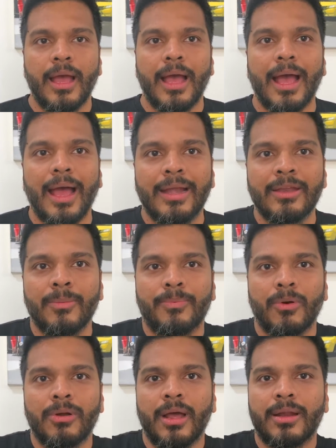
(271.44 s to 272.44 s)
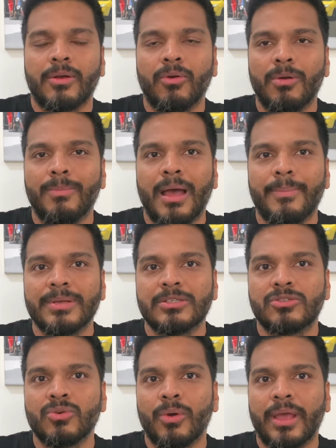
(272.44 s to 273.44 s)
and your product roadmap is
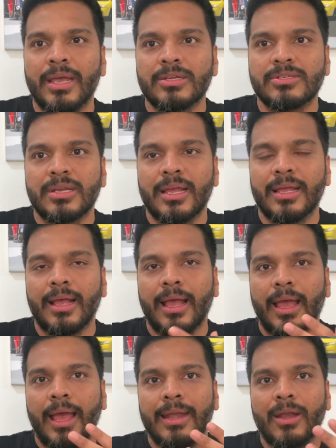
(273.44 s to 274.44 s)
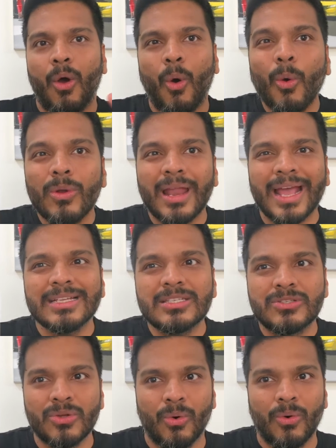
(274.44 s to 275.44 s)
showcasing an online
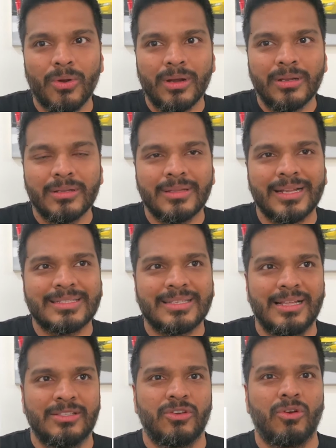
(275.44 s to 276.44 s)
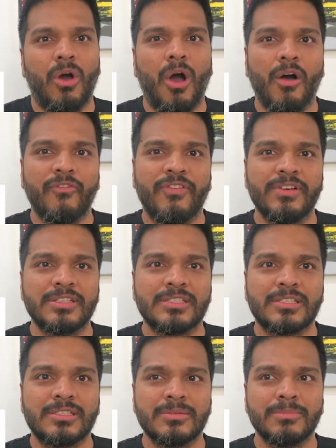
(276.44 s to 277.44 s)
store that sells your
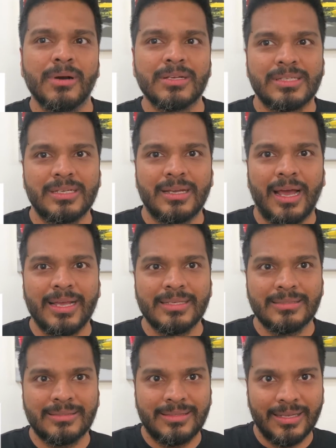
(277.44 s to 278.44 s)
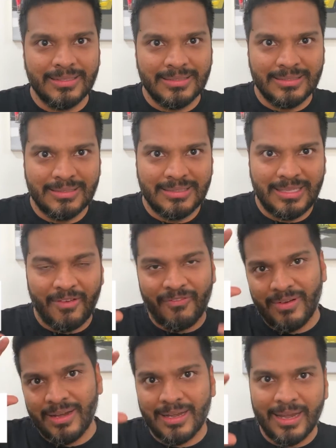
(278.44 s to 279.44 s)
office merchandise, there's
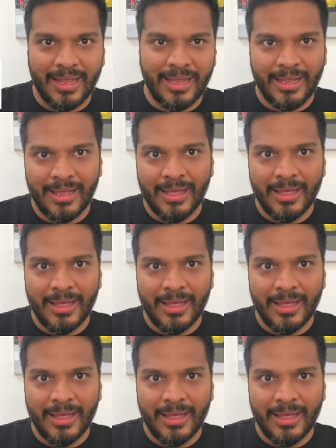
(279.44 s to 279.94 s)
definitely